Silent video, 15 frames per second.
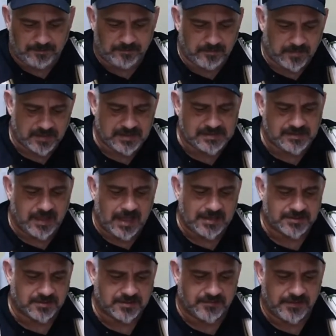this
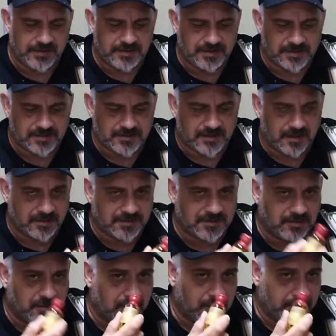Lazarus Vintage is
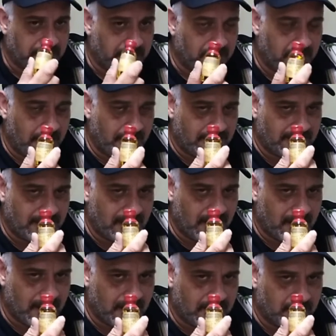also a really great
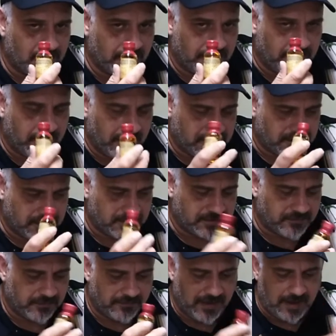juice
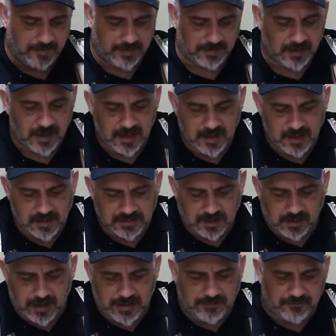for vaping. So
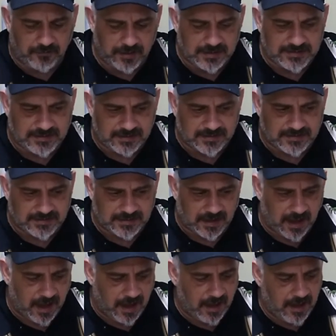like, for instance,
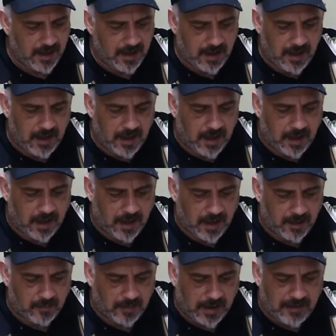when
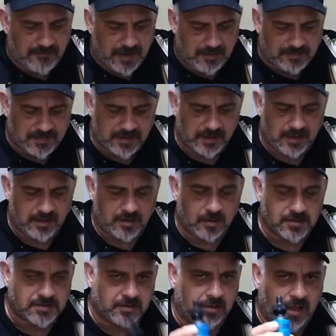I vape the
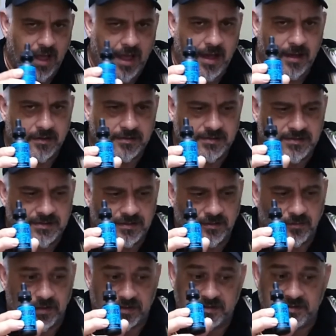Coastal Clouds
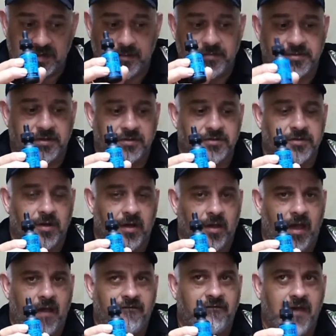with temperature
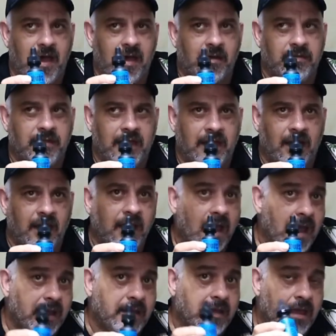control, I found that I
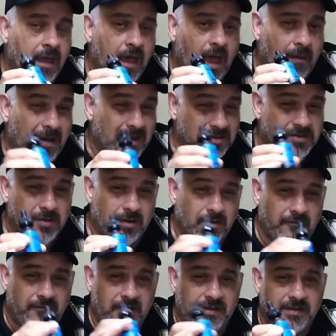like about
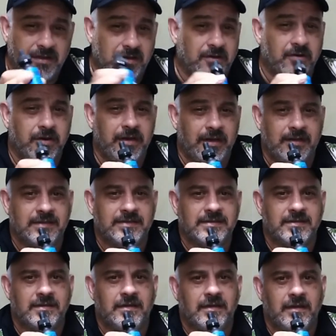250 degrees